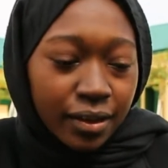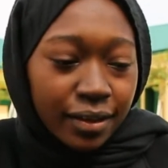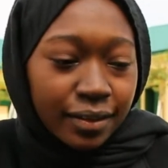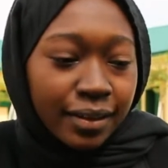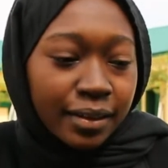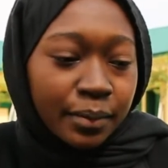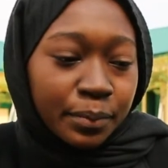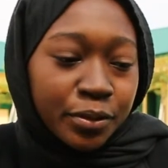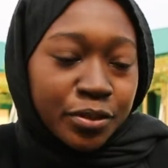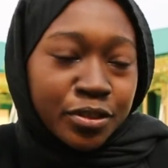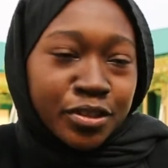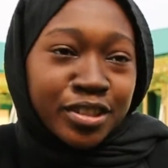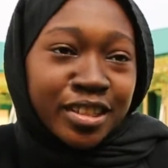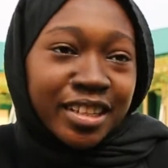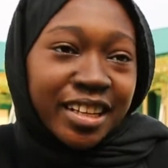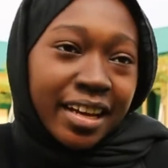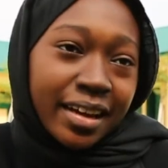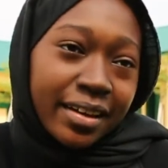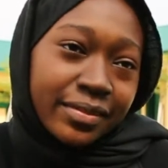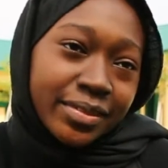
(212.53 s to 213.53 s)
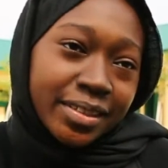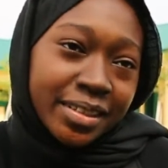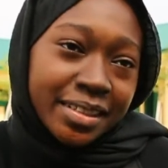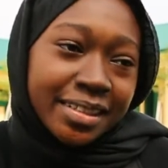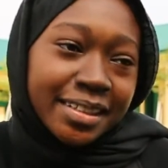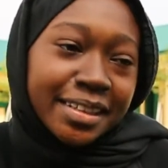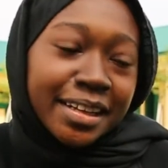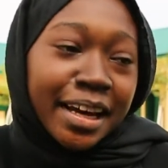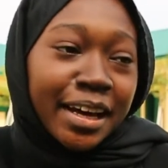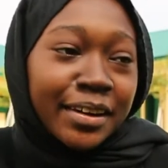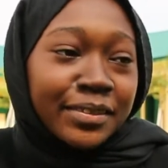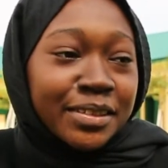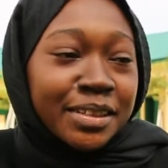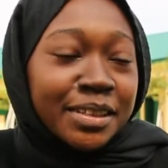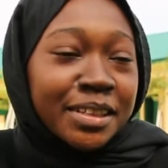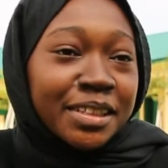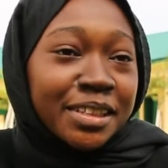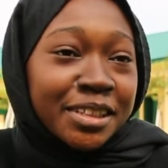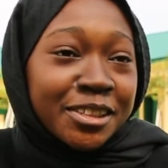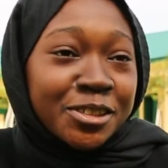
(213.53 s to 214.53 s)
Like personally, I have good
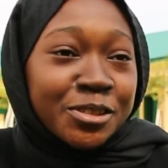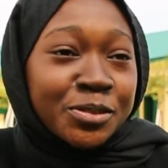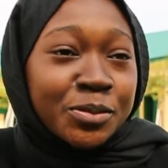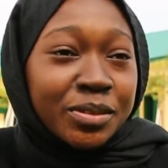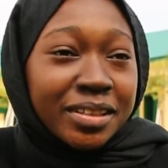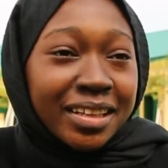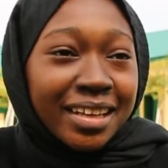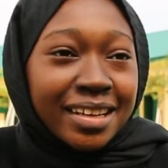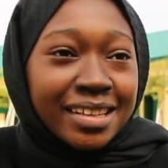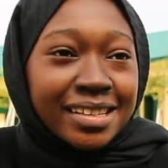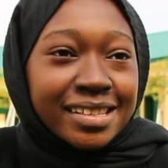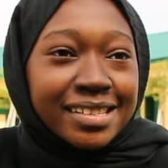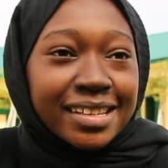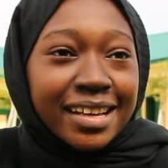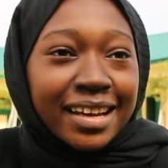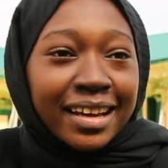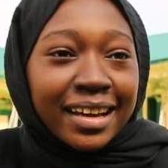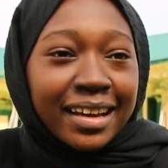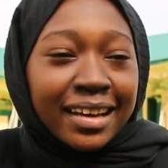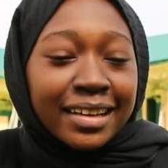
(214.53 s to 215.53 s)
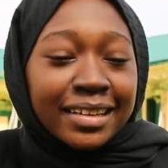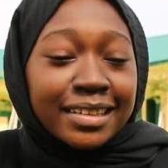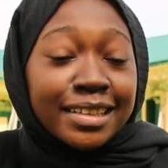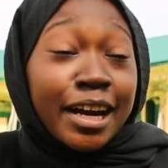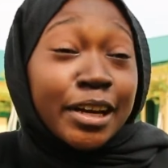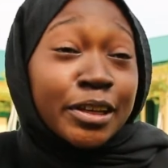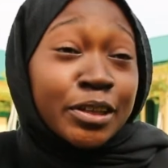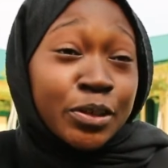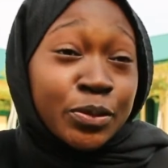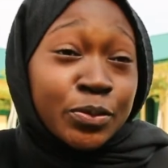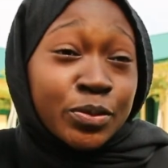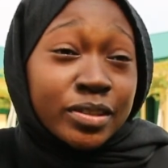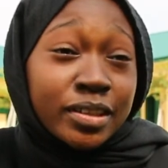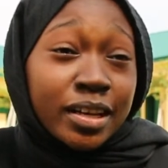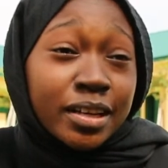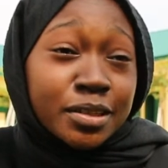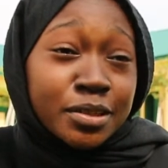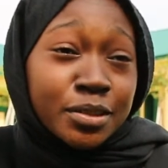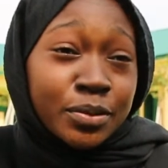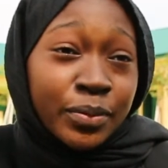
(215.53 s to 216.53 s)
connections with kids, and I use
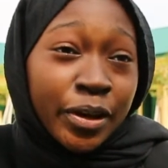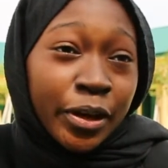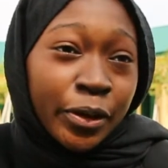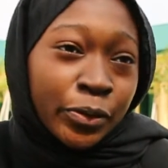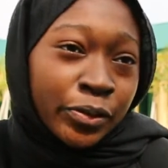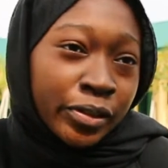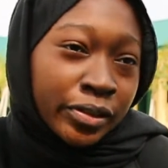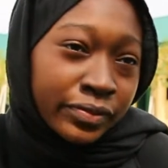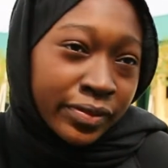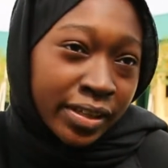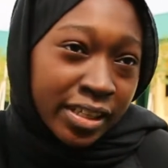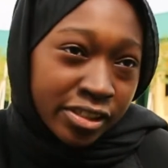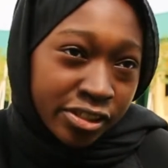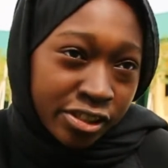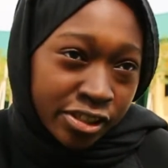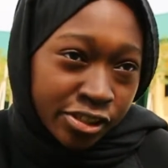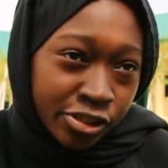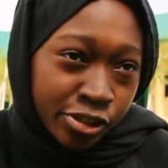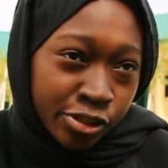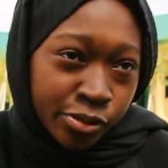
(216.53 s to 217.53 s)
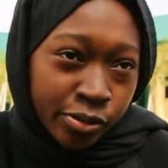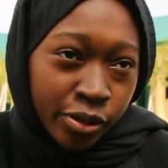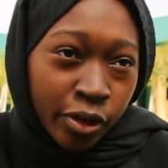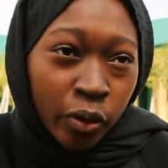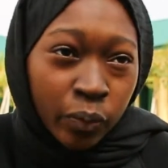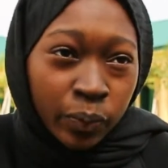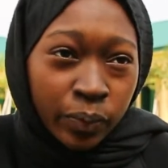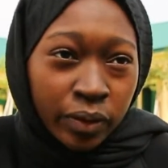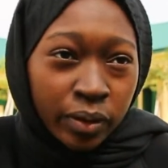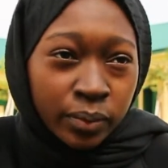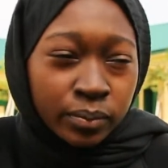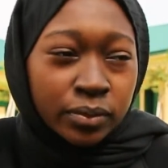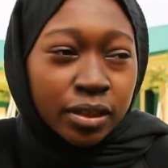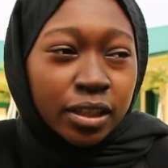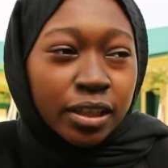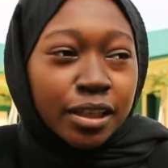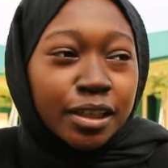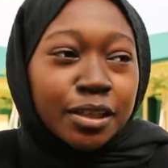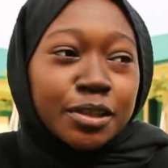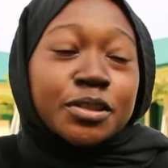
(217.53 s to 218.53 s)
that to my own advantage to help them,
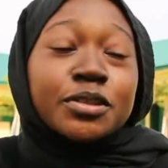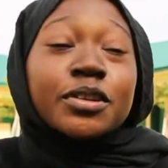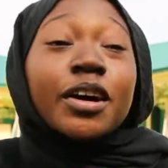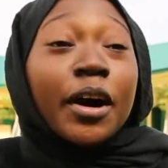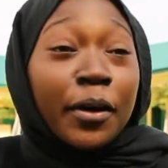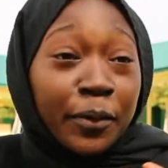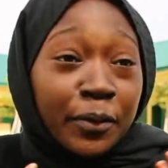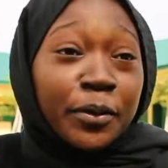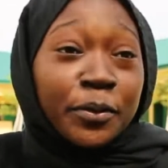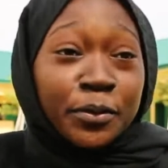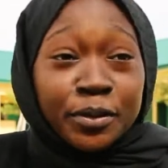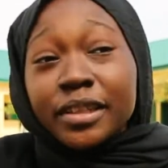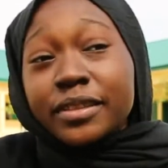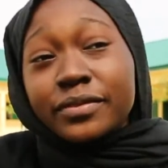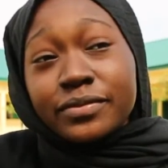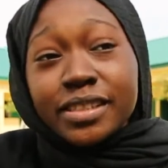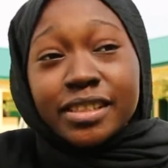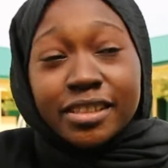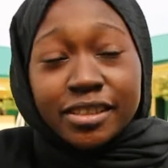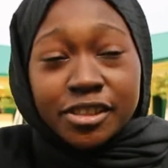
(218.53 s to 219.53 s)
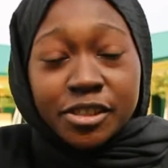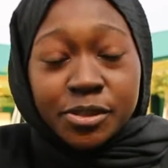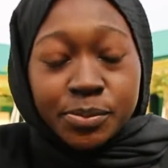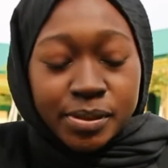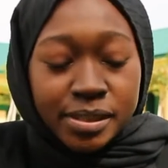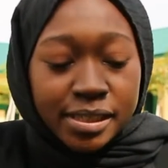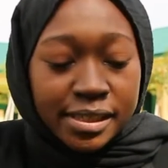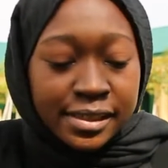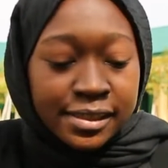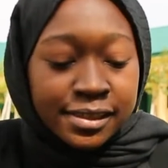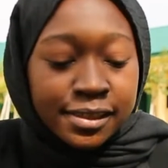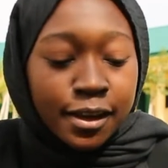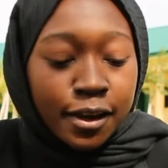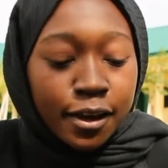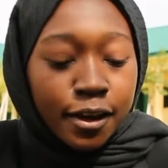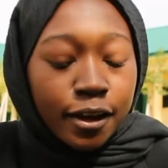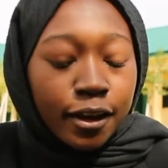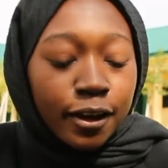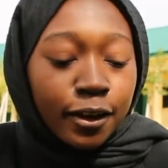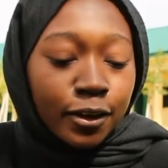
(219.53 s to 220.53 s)
to our own advantage, because
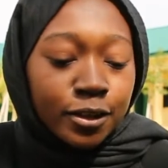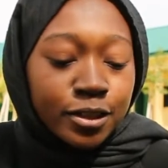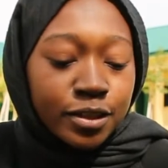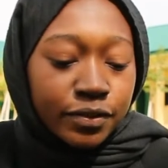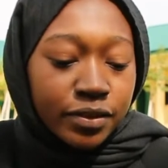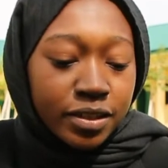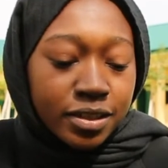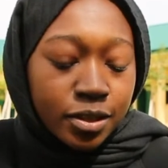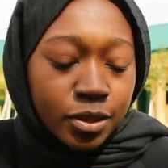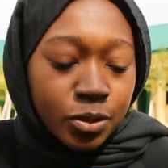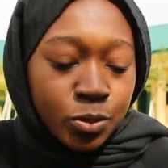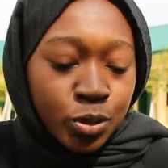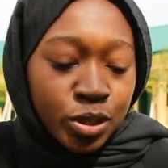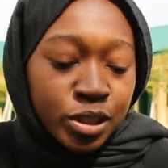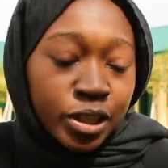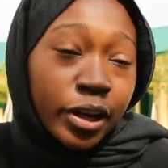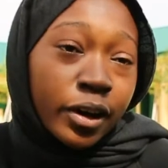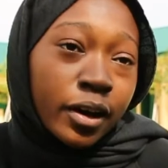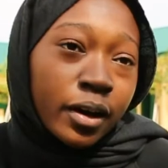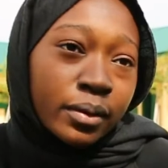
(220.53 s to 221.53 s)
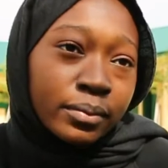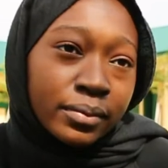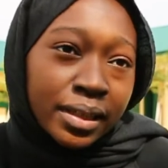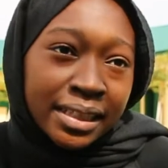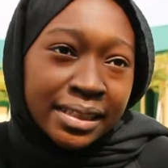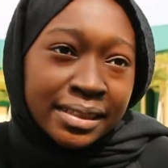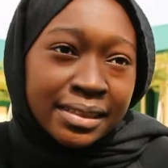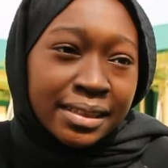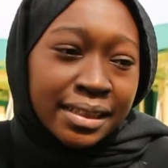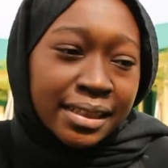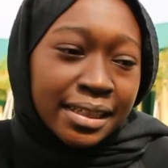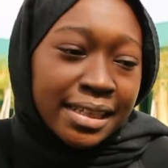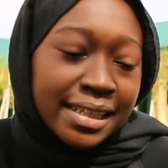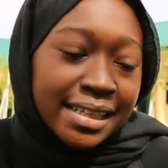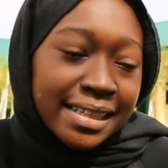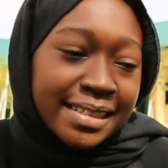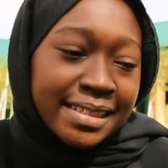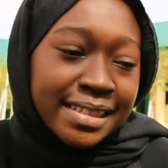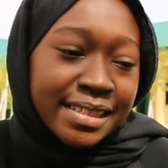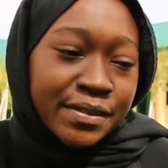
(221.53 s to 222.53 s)
a lot of these kids when they come in,
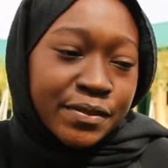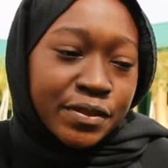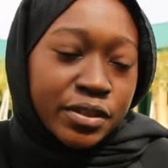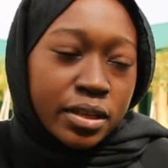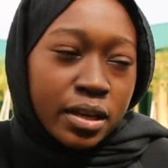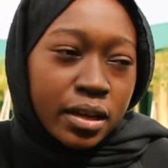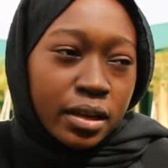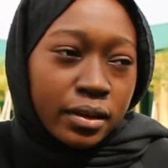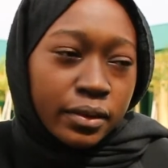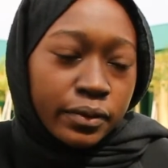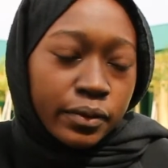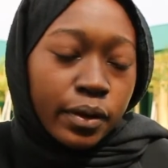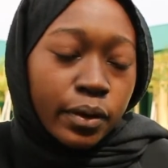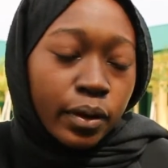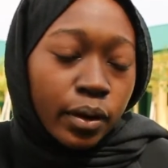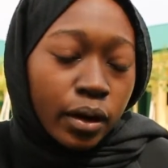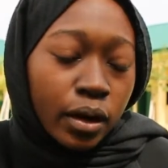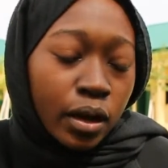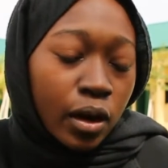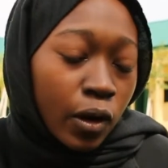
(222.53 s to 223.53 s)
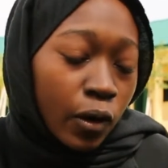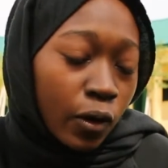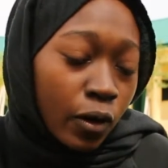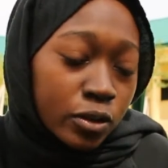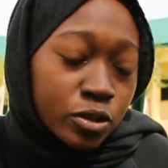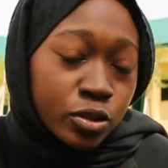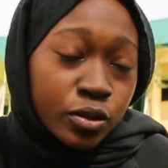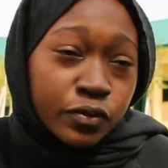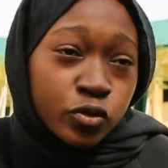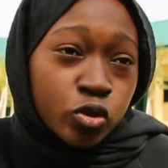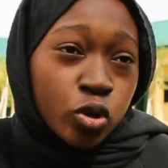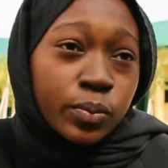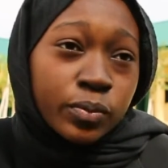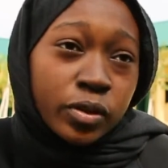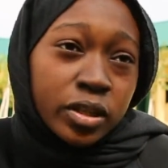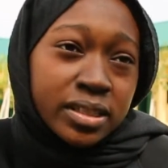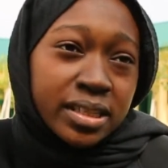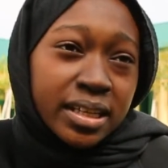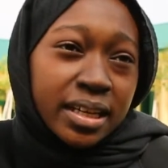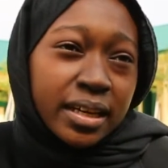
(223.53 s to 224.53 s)
they've seen a lot of
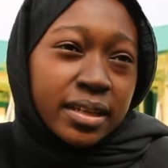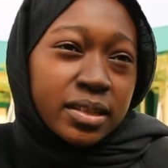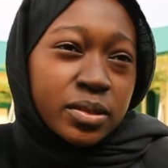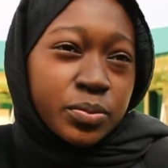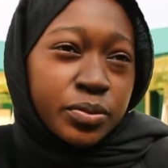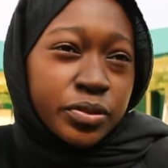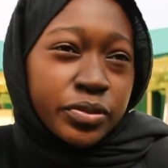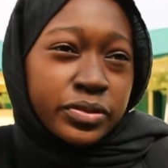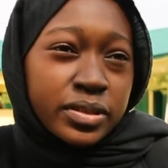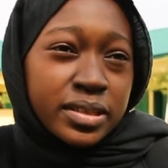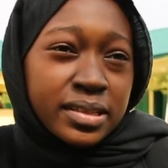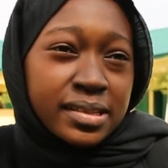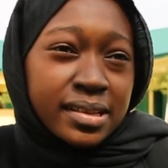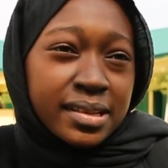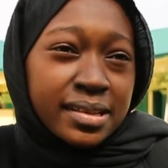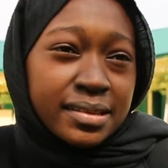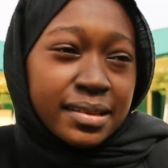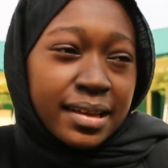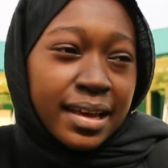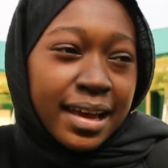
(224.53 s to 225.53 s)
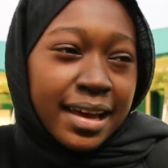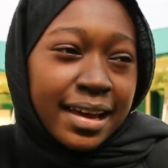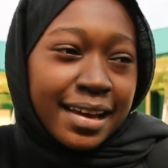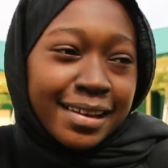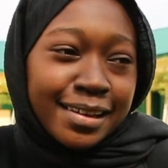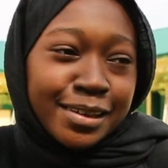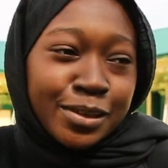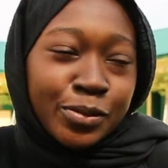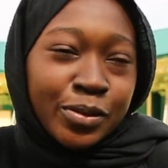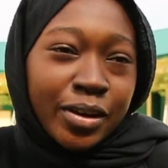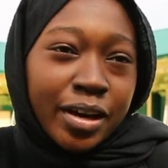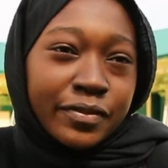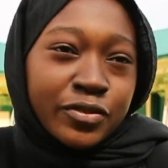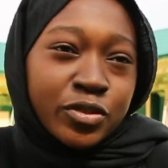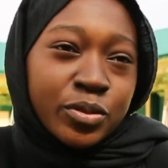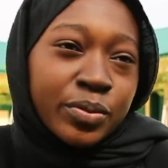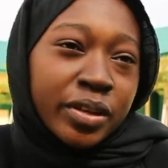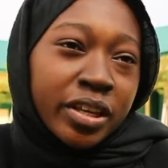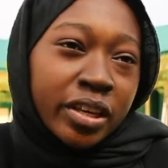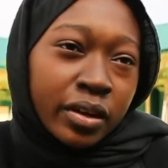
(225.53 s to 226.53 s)
traumatic experiences, and you have
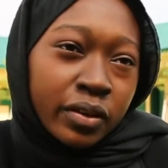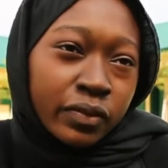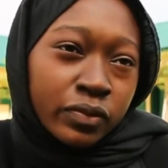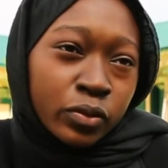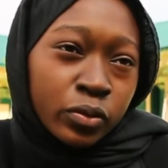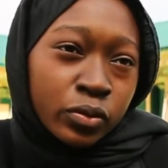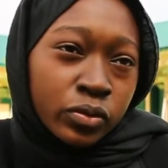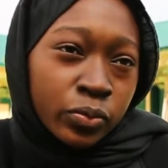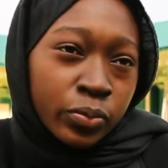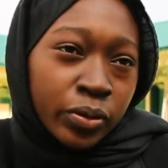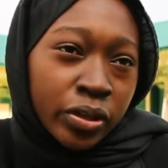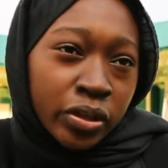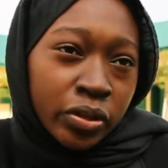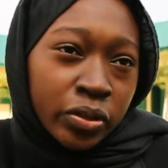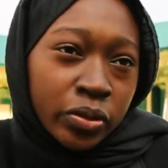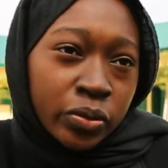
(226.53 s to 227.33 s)
to be careful the way